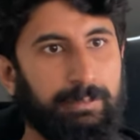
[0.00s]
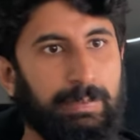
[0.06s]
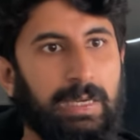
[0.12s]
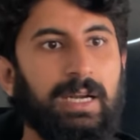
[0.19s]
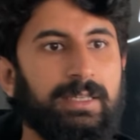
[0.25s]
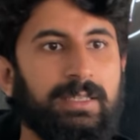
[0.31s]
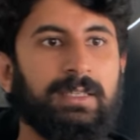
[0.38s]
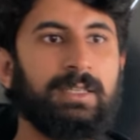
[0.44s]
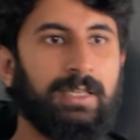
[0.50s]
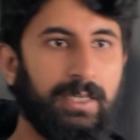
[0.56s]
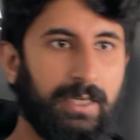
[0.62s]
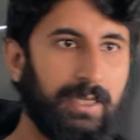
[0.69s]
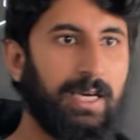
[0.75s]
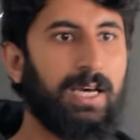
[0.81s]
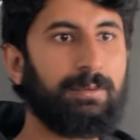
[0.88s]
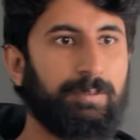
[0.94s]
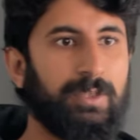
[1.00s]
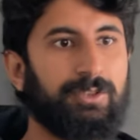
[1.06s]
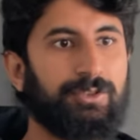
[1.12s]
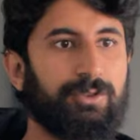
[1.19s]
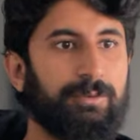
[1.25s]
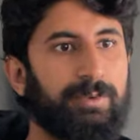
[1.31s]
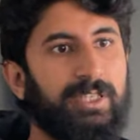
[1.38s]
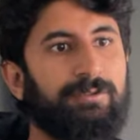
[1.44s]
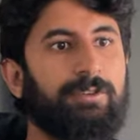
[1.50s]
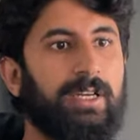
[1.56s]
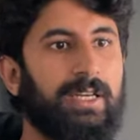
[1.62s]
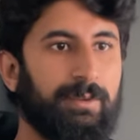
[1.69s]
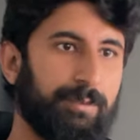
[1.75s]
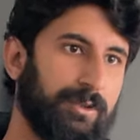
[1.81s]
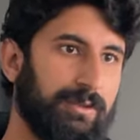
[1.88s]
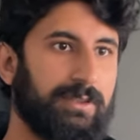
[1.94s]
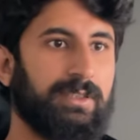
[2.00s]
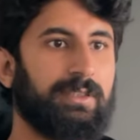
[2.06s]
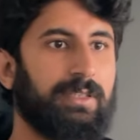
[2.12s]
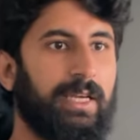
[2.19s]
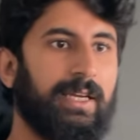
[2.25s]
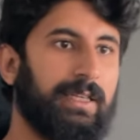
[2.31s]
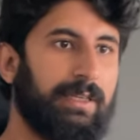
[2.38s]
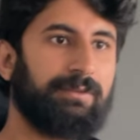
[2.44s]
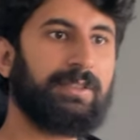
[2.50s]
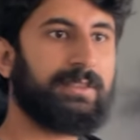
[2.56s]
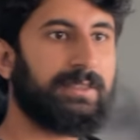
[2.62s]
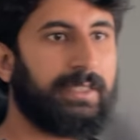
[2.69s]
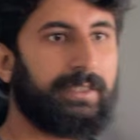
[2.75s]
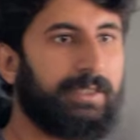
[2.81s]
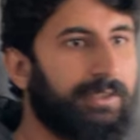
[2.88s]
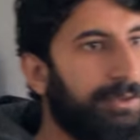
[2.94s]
part, and r plus should be infinite because at every z it